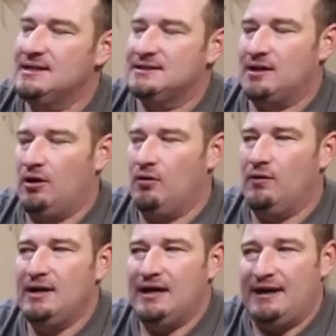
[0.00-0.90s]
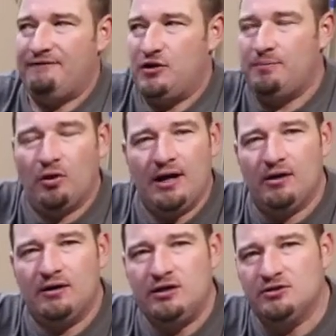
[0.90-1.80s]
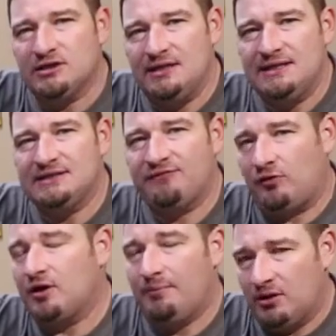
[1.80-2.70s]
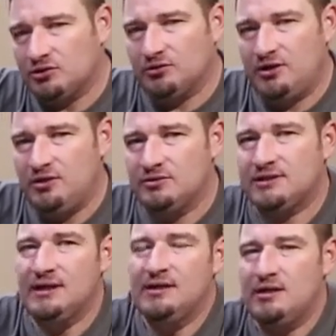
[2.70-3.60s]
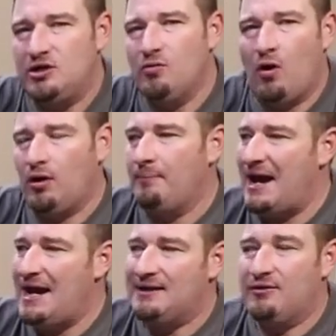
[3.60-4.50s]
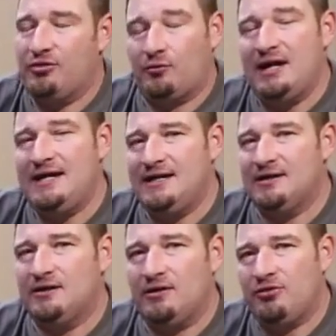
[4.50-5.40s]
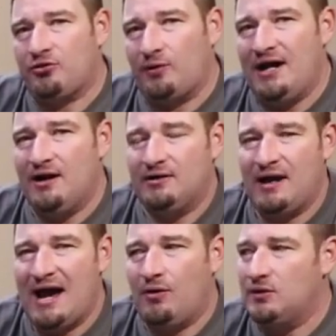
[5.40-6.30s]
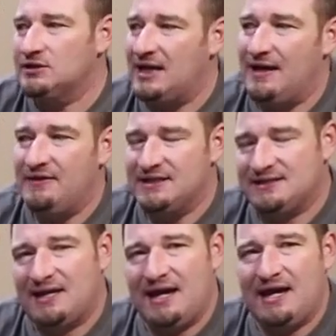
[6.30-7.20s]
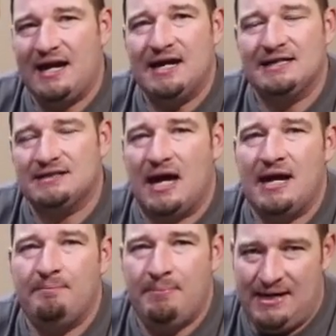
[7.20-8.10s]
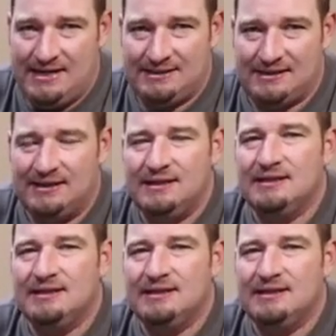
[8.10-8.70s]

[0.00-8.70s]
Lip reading: So if you plan on using this for commercial use, you are backed 3-year 300 hours, and this thing is a beast.